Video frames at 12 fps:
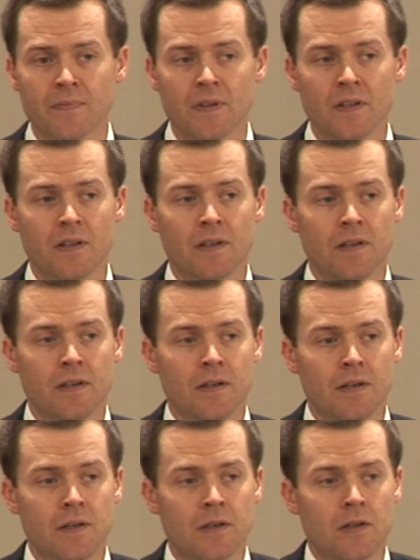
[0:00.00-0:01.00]

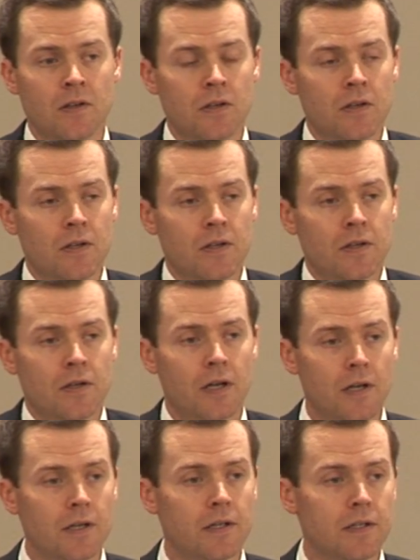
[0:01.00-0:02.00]

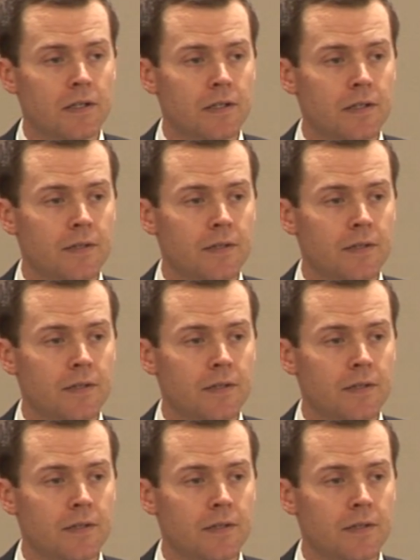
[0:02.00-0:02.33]
[no speech]